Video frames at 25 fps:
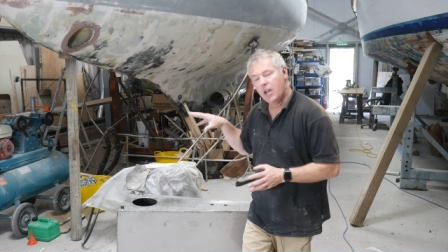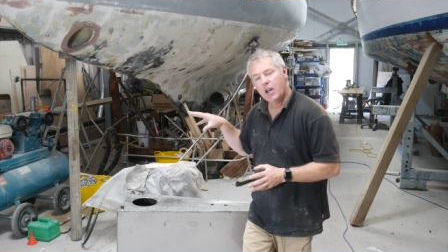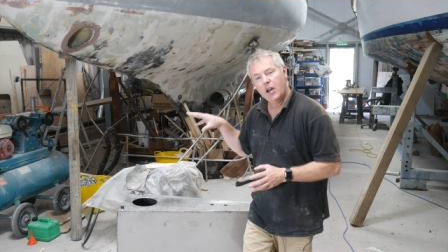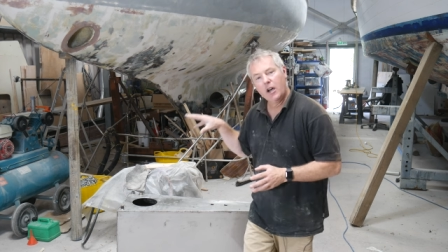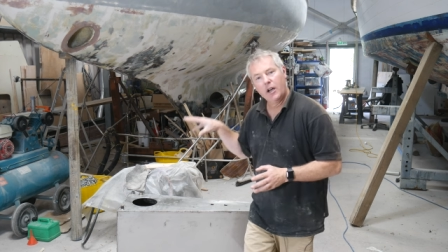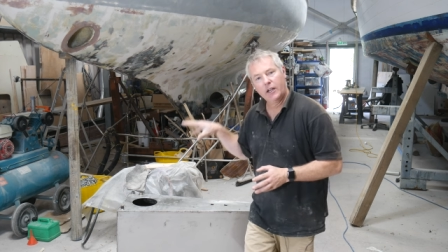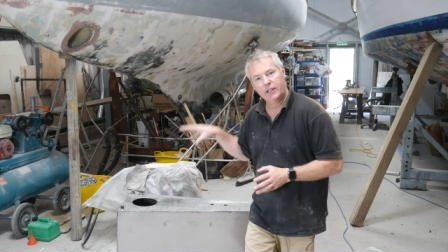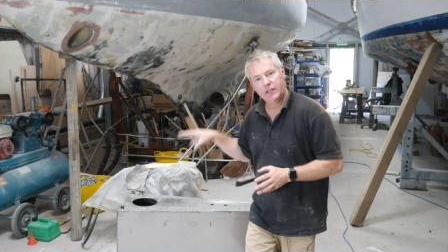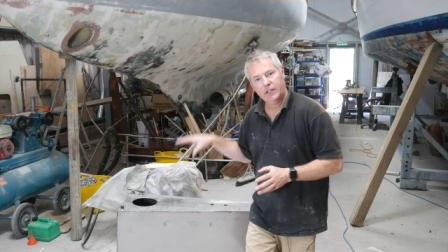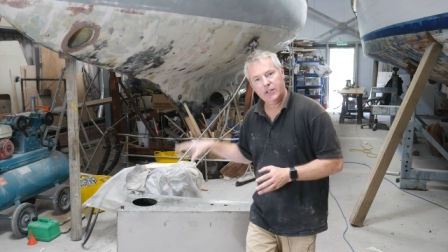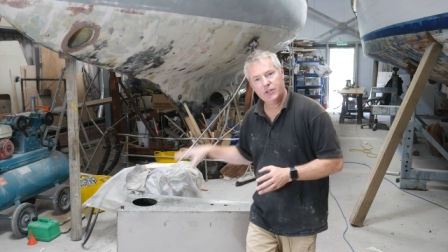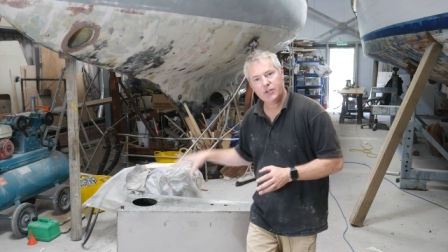
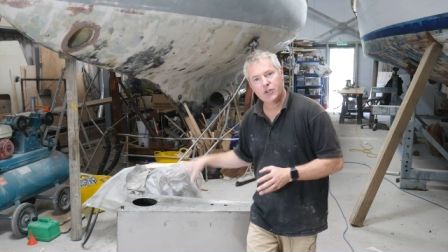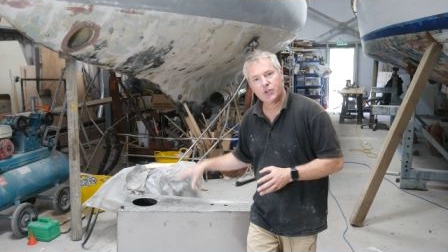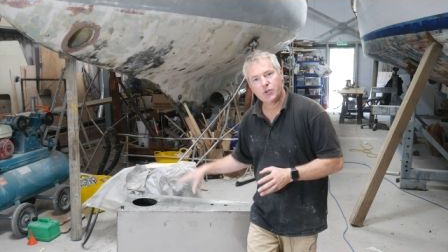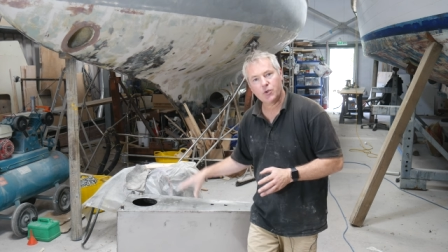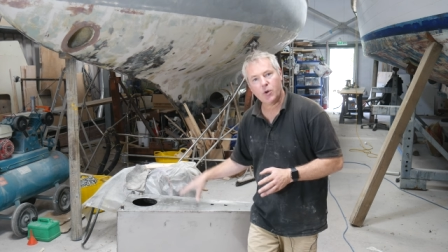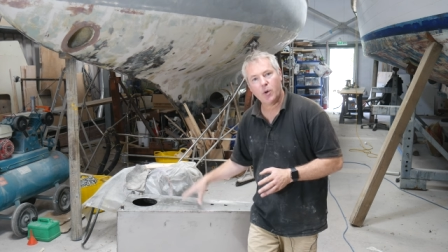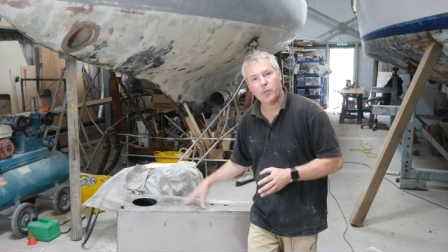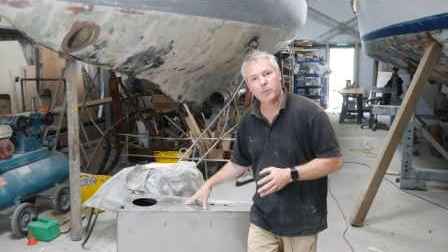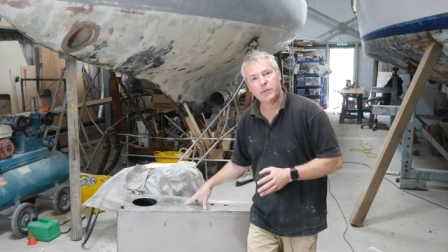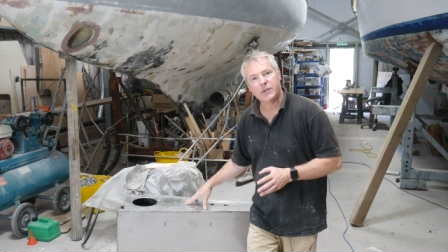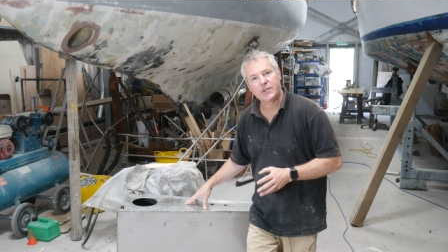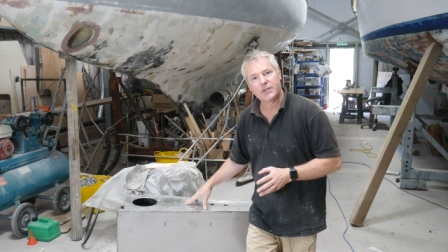I need to
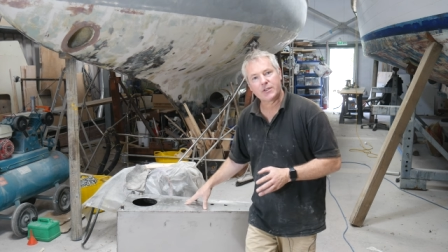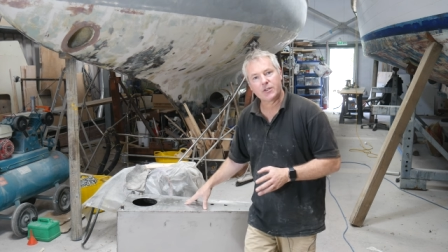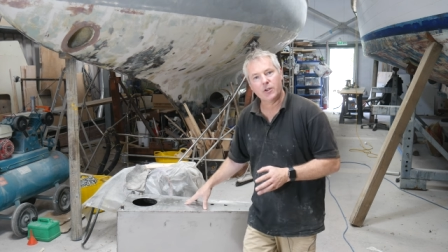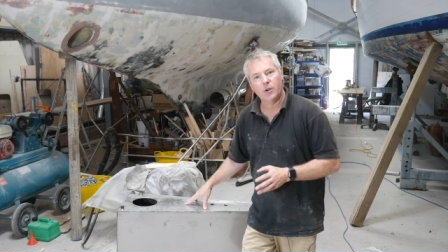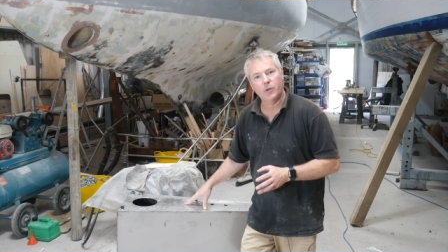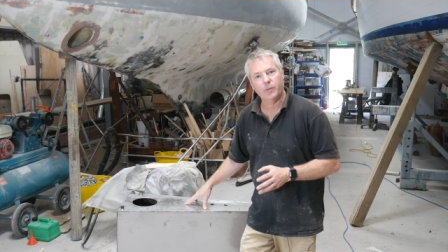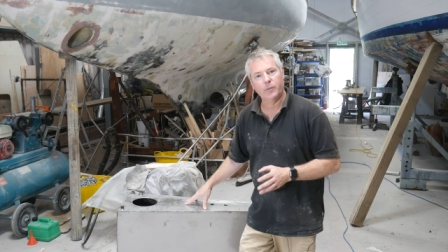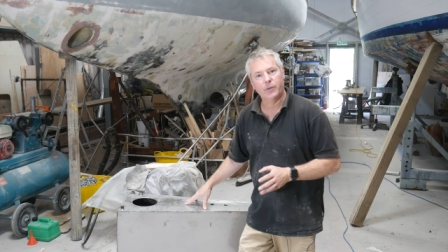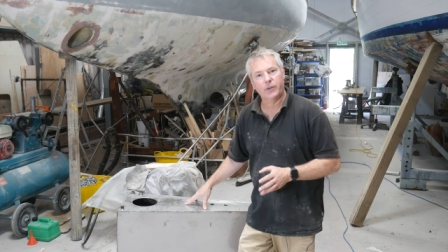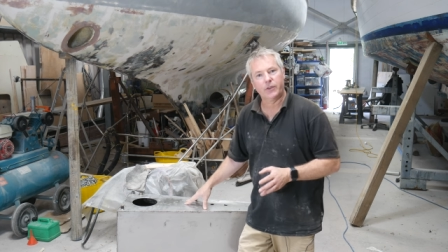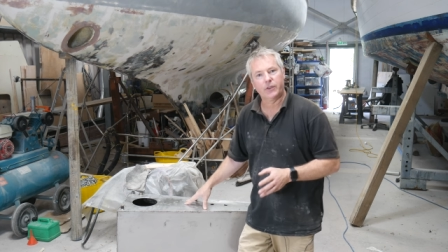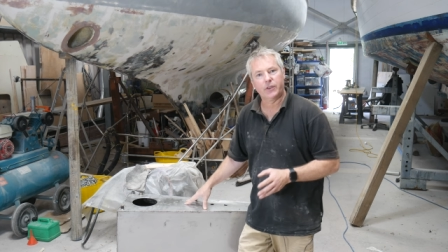drop this
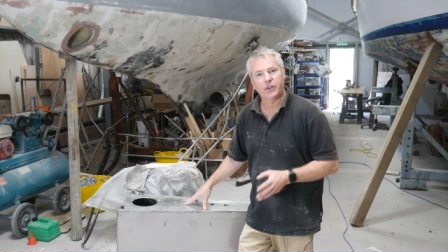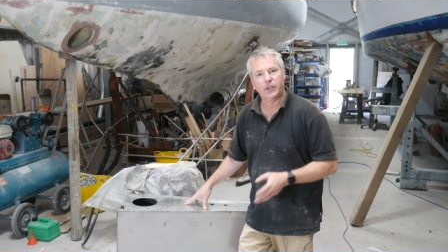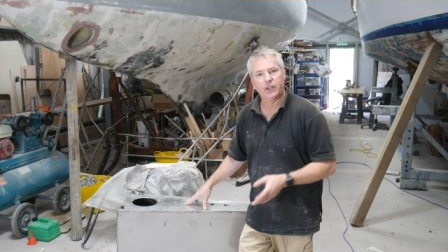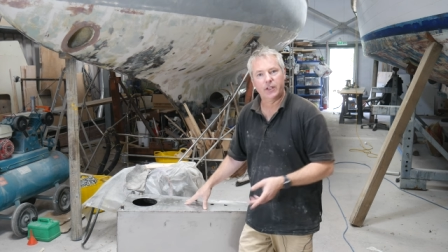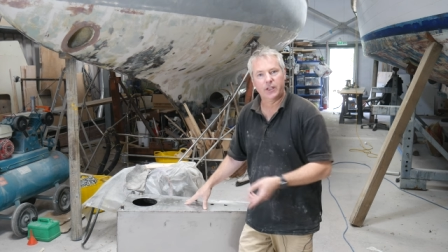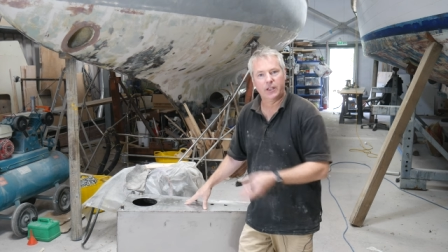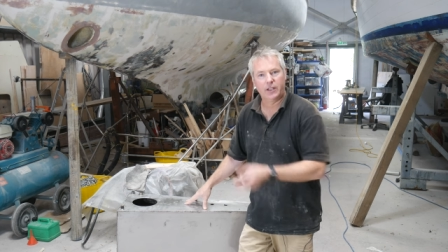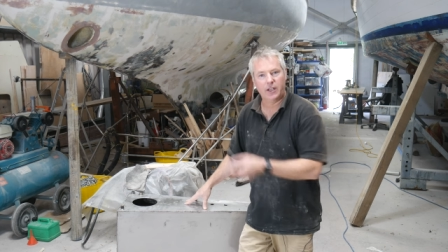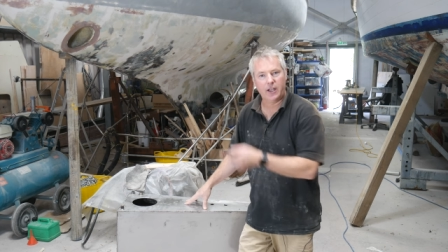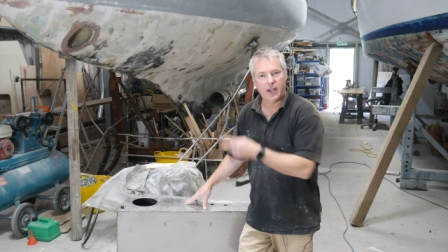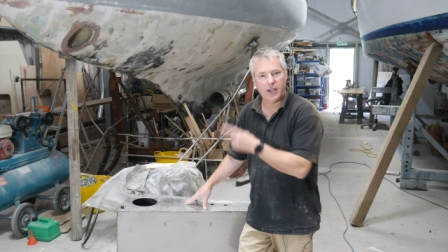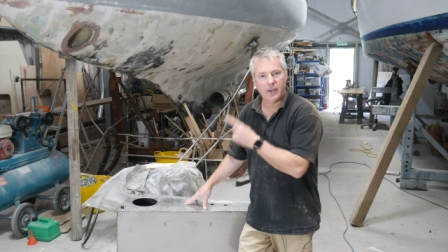off at
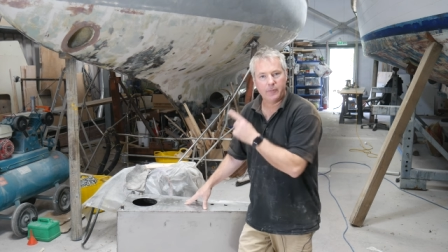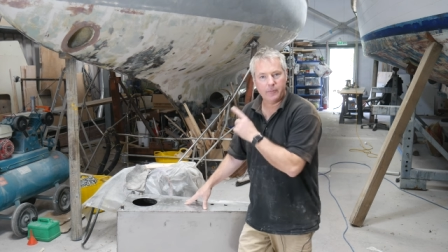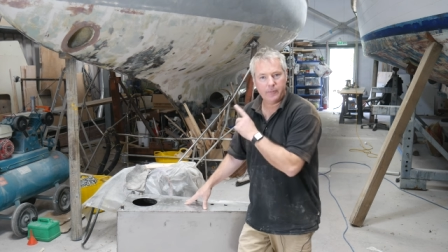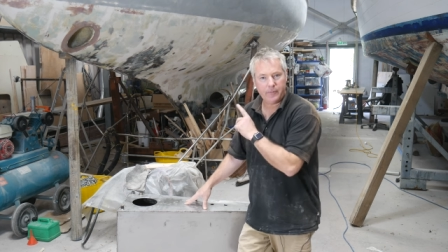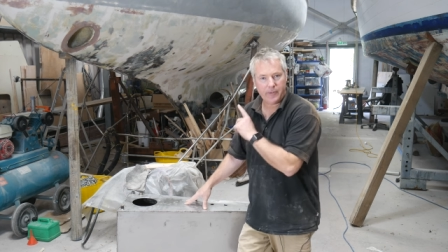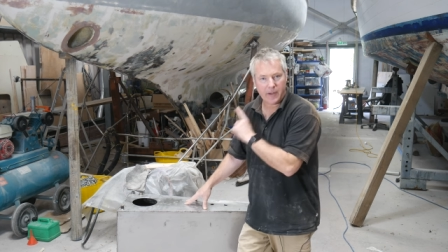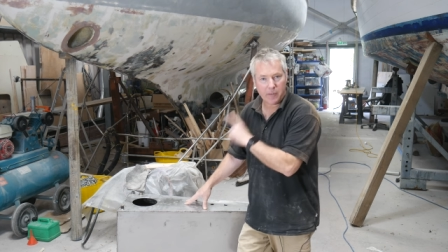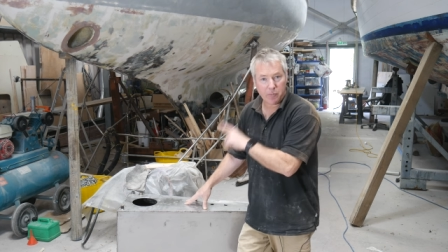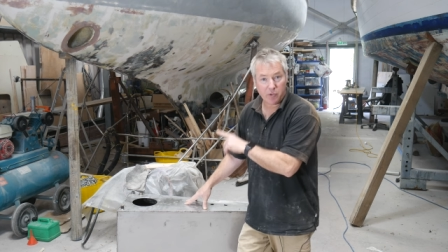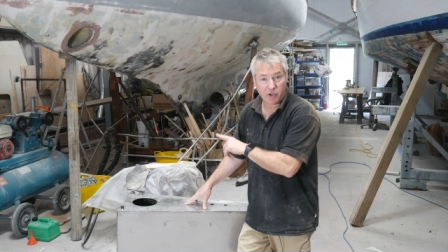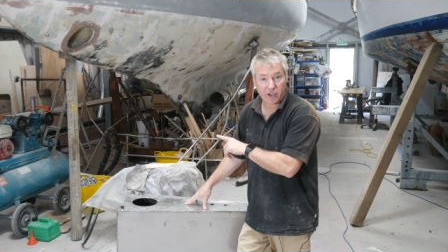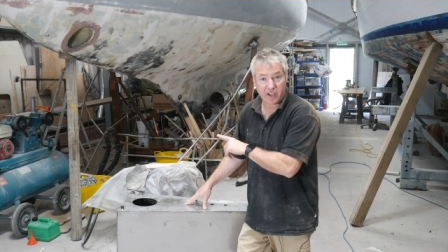the um,
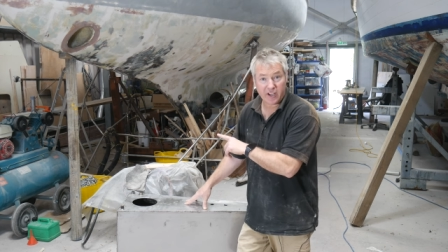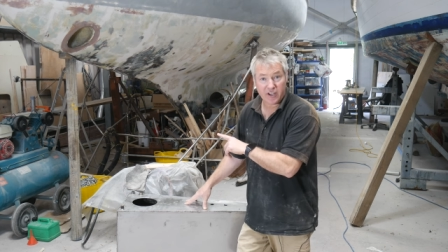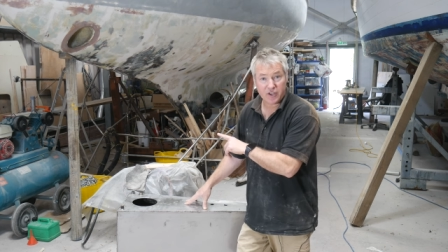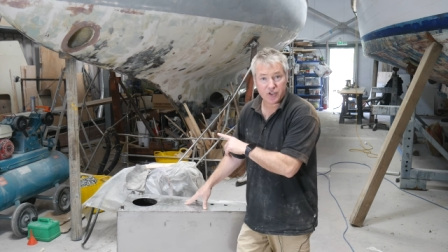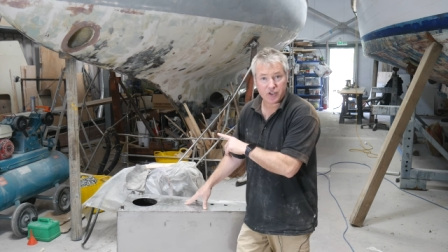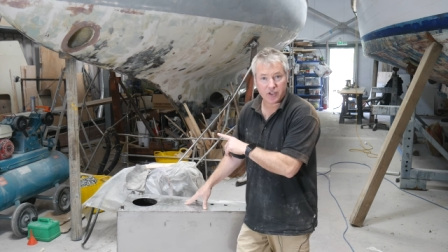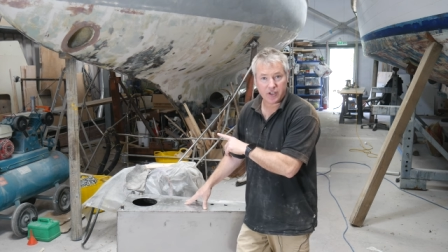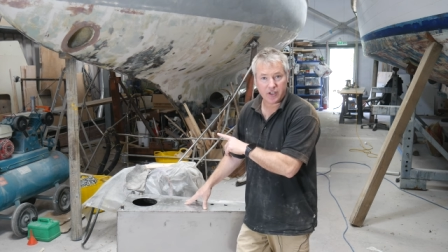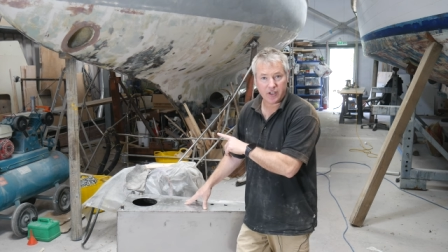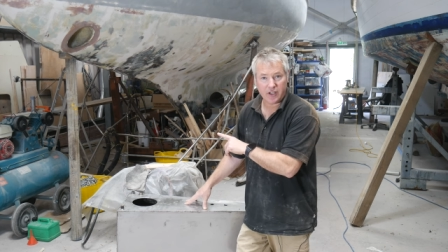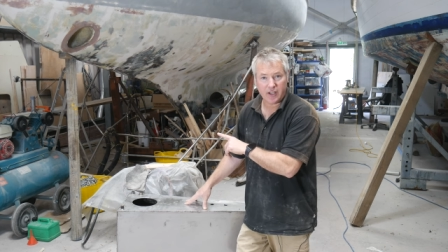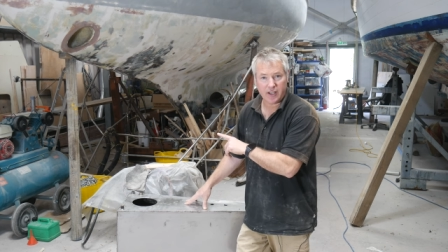
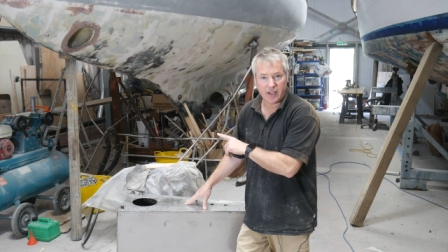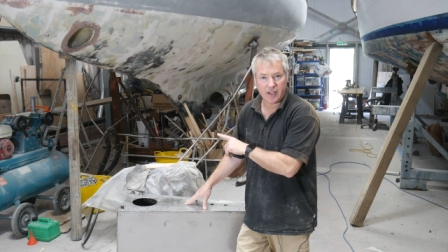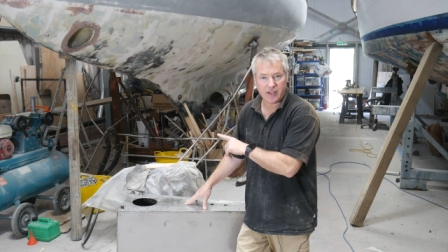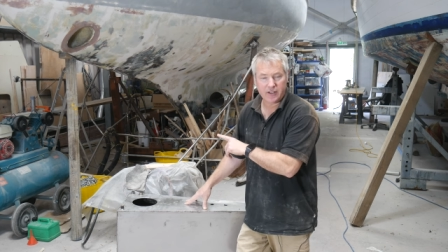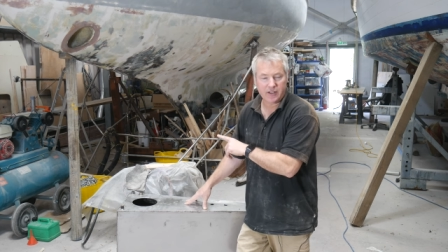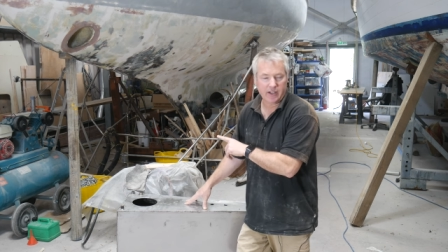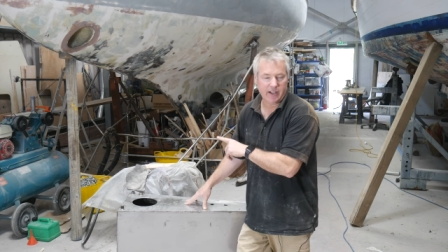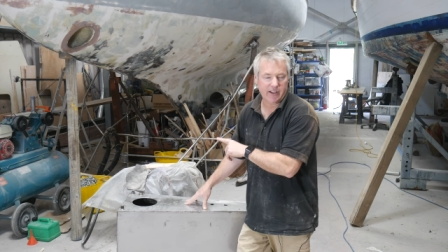fabrication yard,